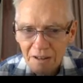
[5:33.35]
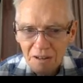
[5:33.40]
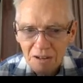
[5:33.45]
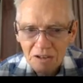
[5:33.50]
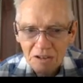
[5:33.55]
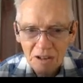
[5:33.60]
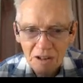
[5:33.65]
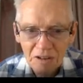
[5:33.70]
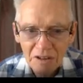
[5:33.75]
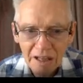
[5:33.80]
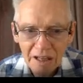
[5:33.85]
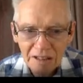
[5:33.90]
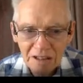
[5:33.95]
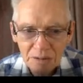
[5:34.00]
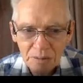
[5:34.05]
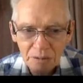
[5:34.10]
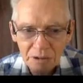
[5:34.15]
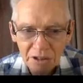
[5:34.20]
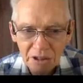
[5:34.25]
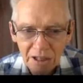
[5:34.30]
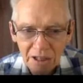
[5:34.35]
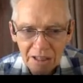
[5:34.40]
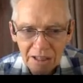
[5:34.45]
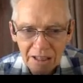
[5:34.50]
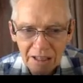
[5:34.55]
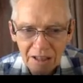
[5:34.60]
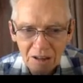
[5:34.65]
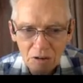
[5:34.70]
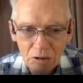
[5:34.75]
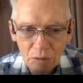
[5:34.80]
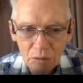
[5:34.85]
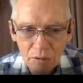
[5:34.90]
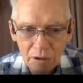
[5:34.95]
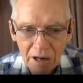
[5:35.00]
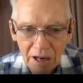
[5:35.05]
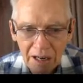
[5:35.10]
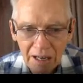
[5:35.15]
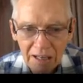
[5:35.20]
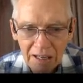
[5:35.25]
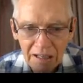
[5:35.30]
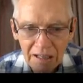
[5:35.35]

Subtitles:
So that's where I get grey